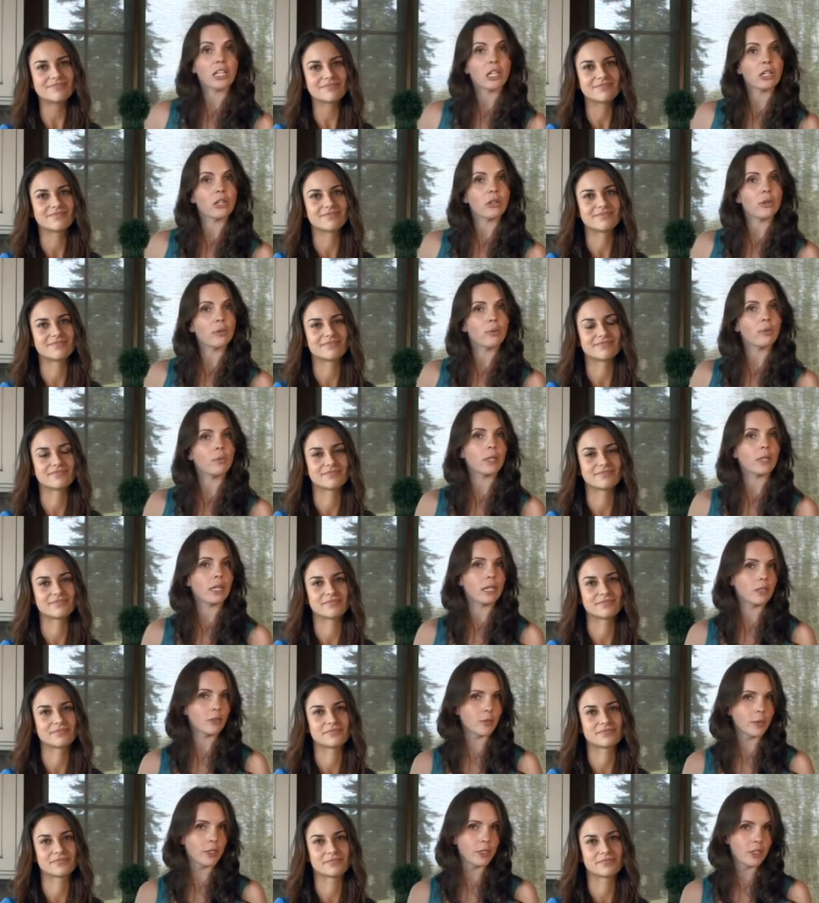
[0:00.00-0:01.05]
Speaker 1: You know, when I
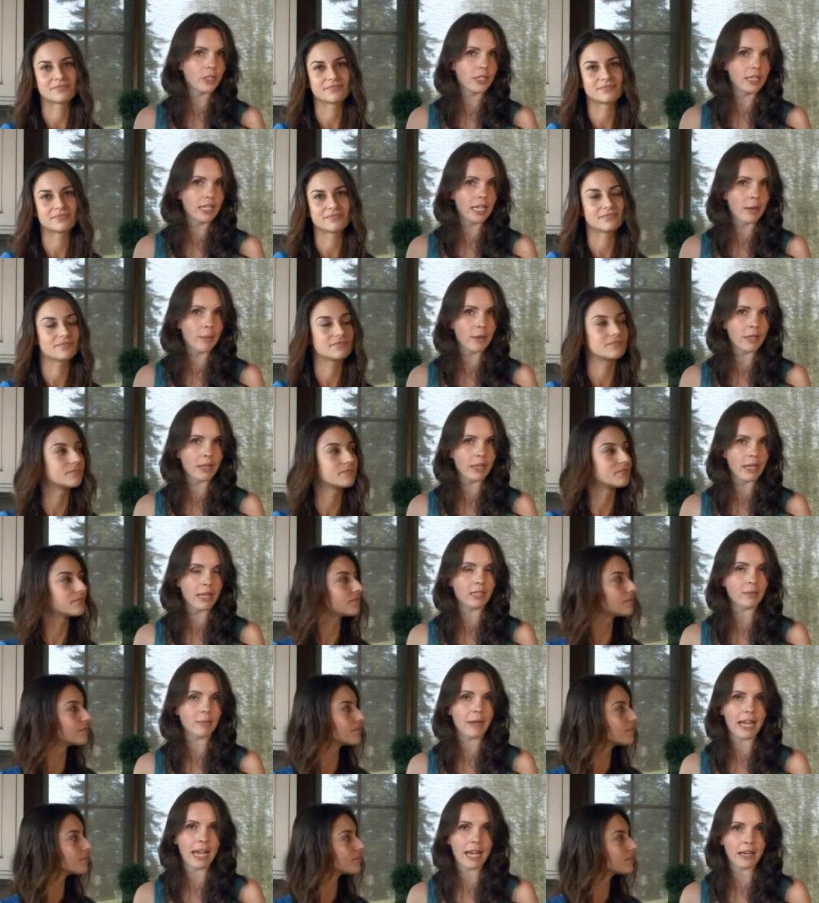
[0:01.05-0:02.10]
switched to the MLS,
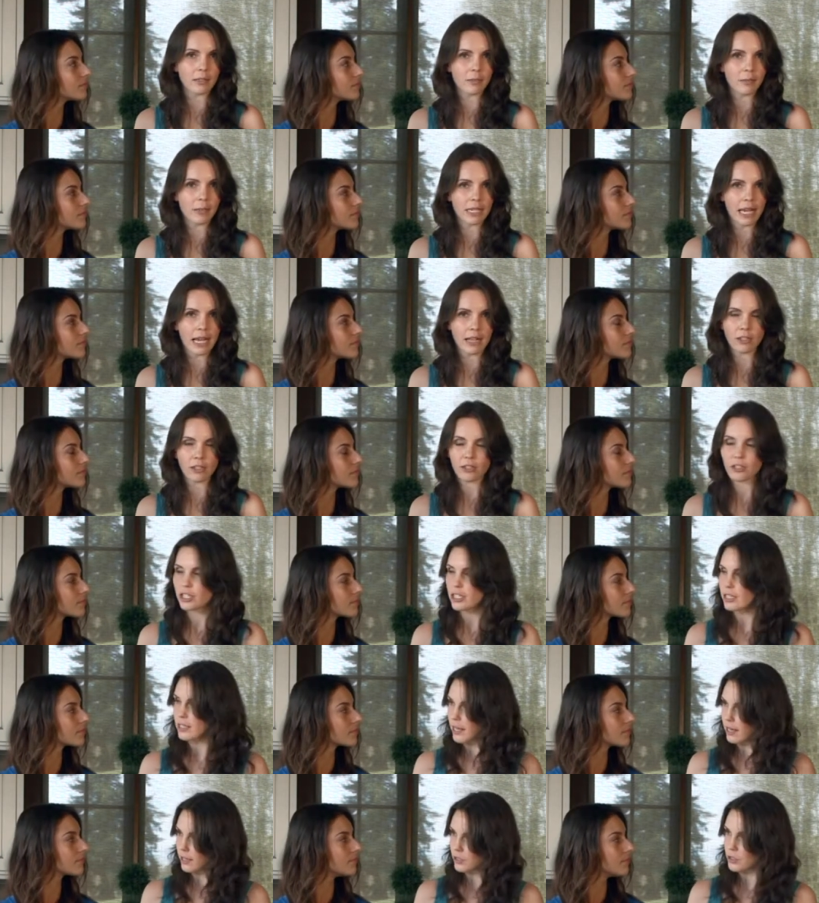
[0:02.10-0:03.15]
my asthma and
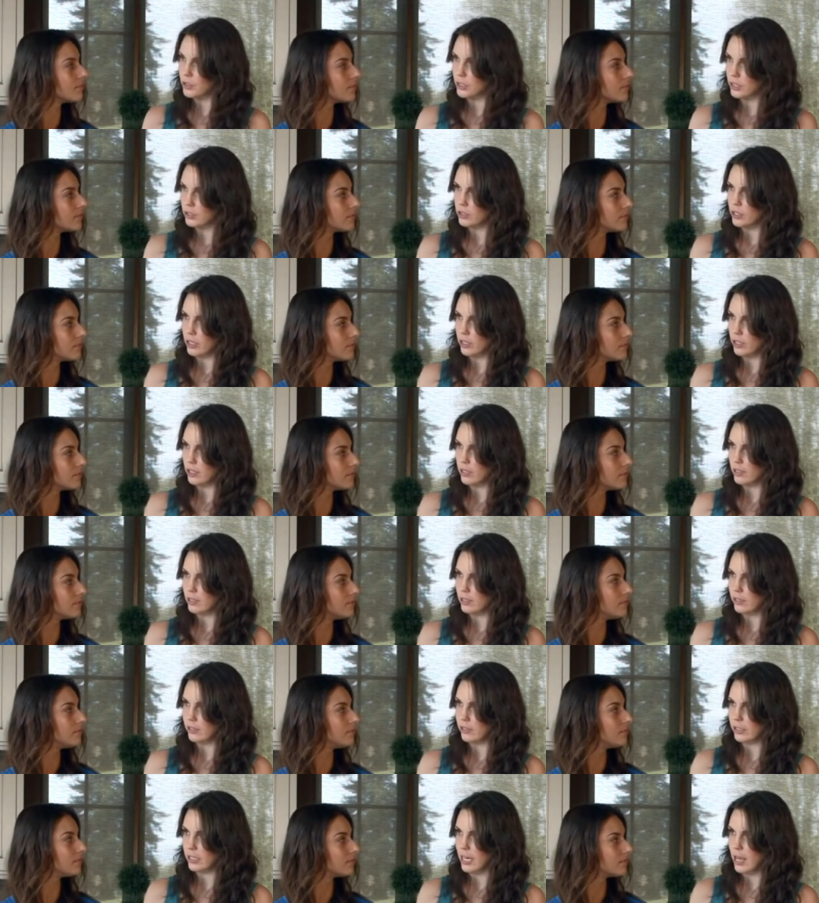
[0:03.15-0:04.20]
allergies actually started
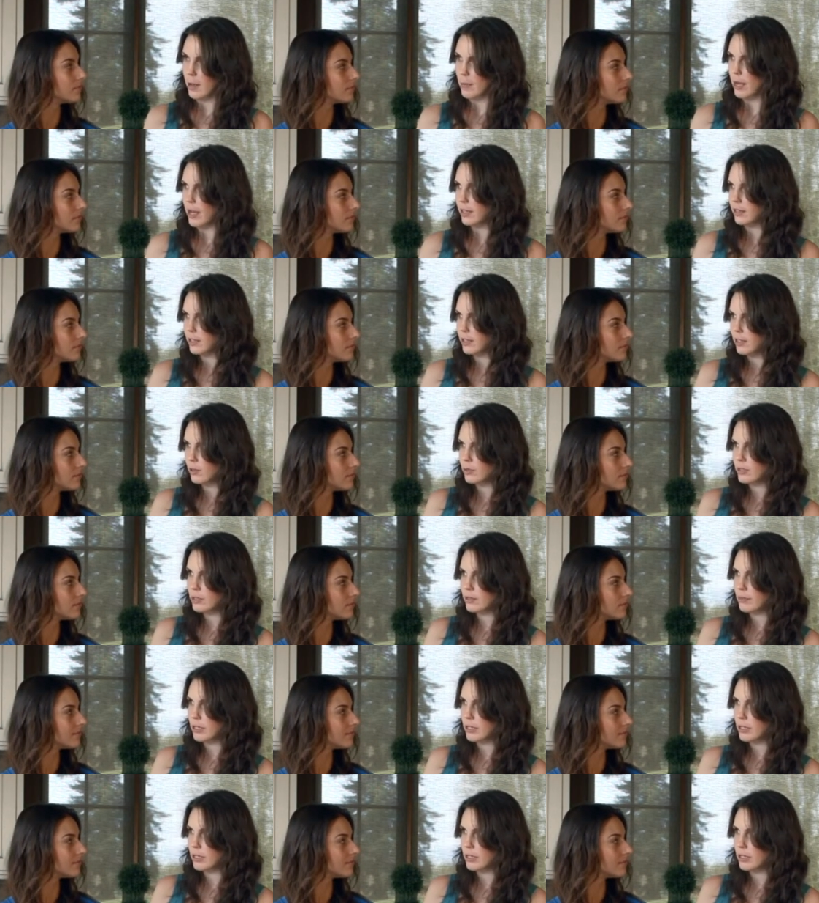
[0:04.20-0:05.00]
clearing up. I thought it was a